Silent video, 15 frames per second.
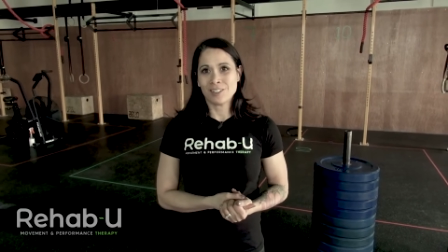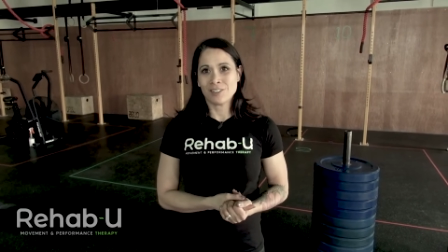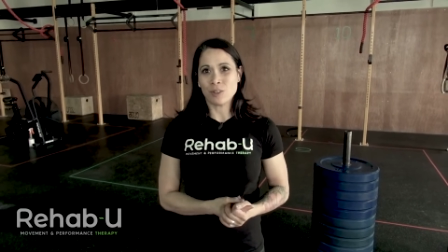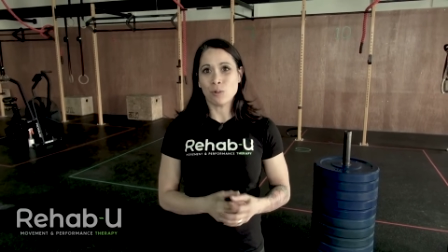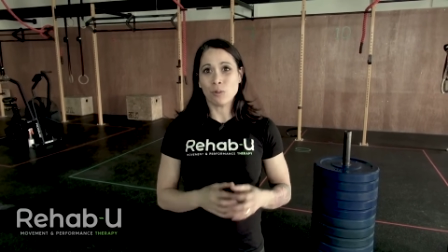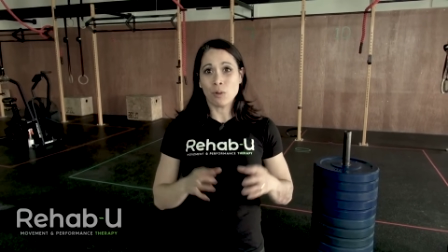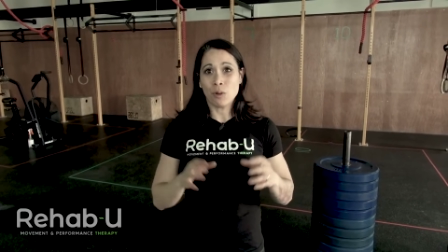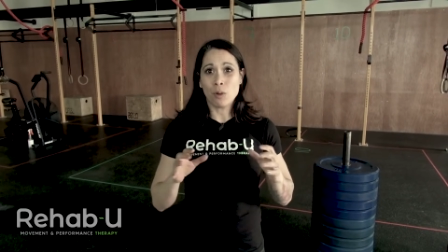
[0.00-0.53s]

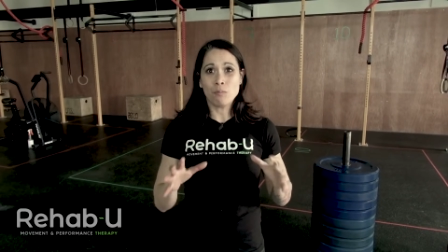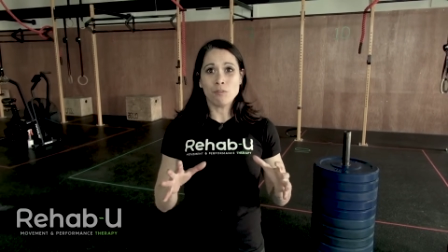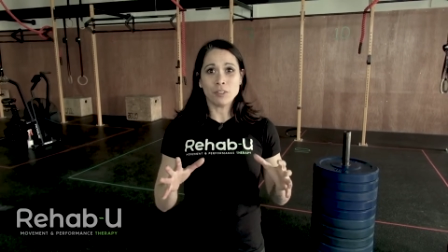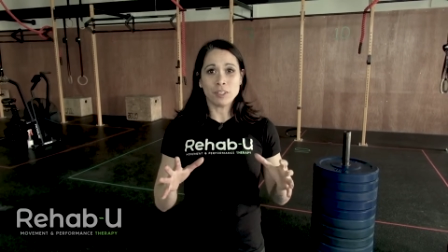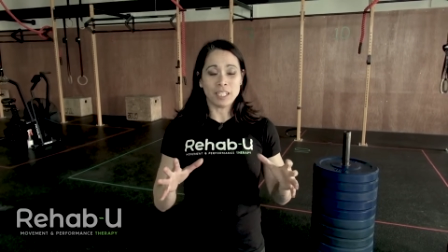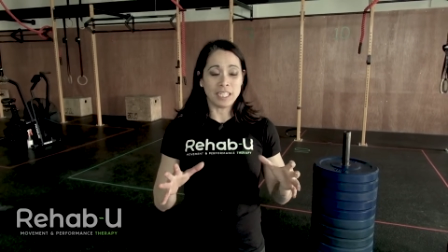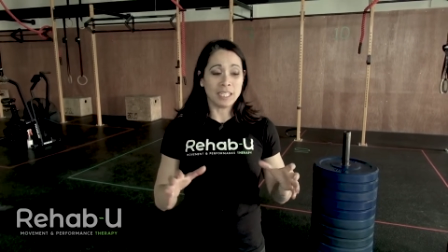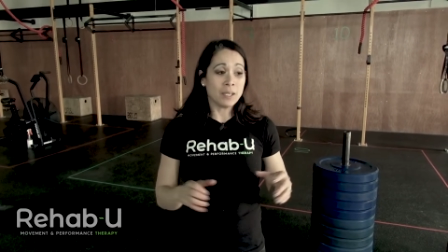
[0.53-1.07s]
So
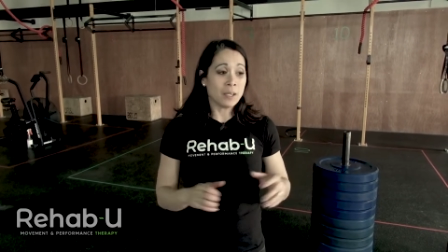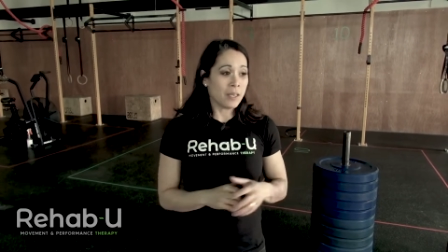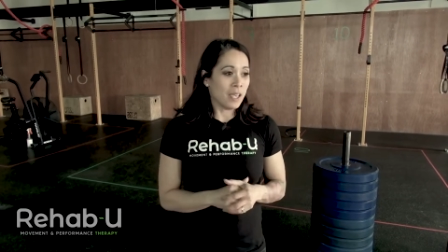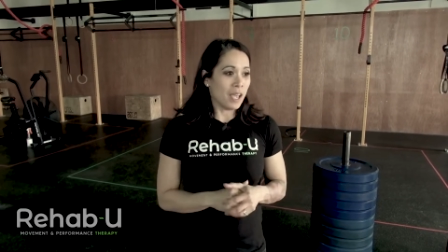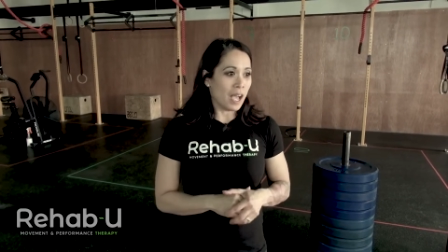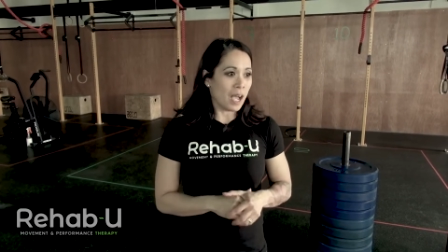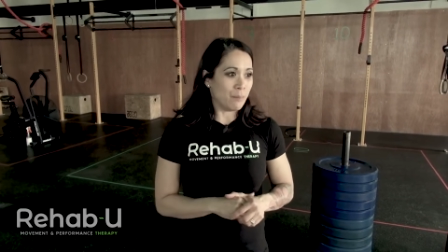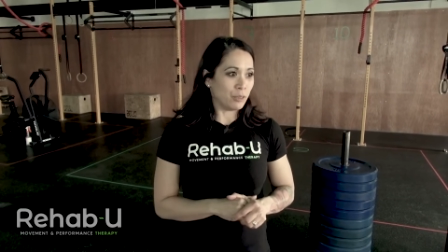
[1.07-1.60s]
hopefully
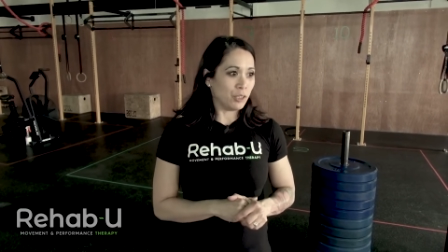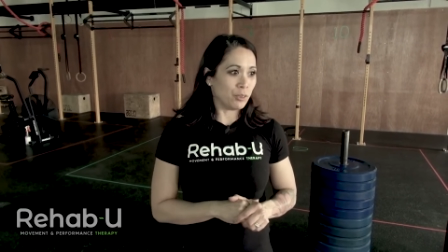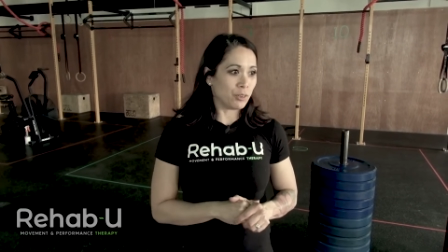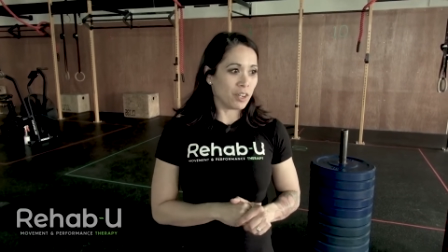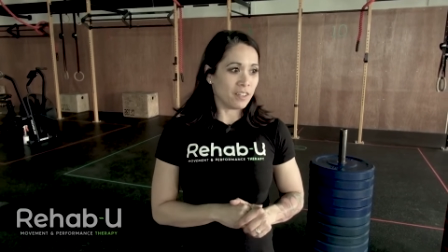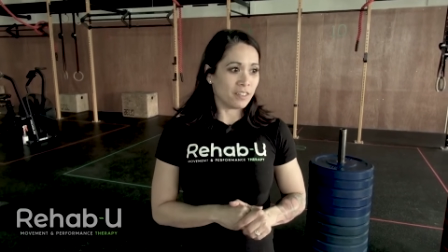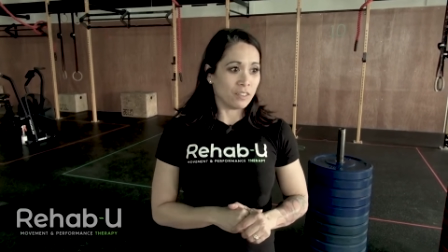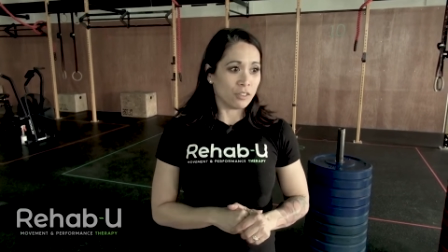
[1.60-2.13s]
you
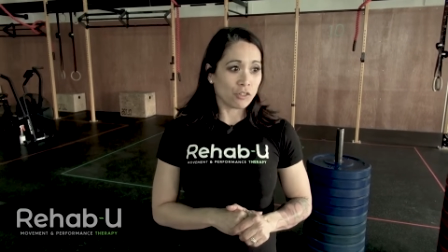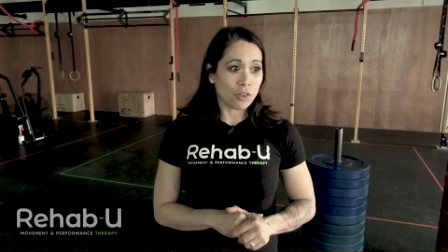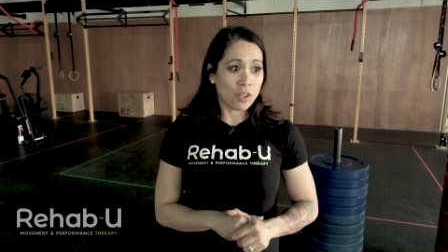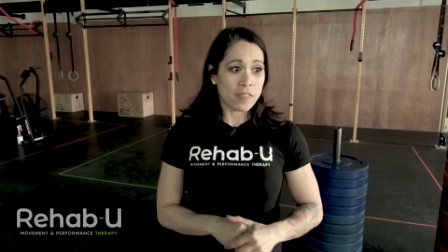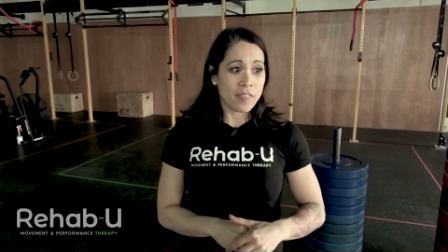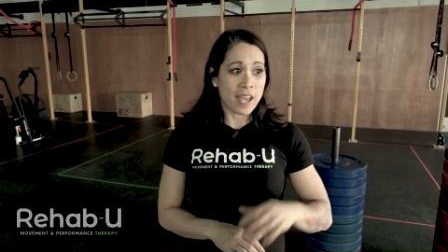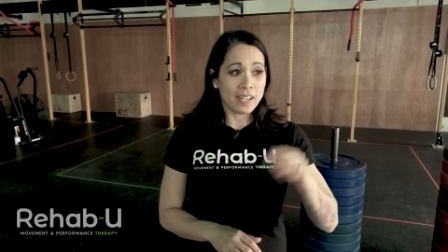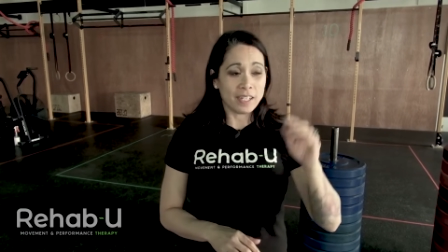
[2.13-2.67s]
guys
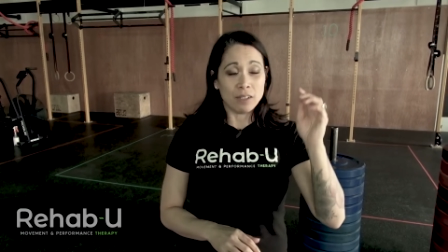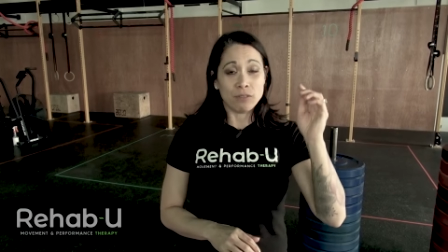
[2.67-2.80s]
enjoyed that.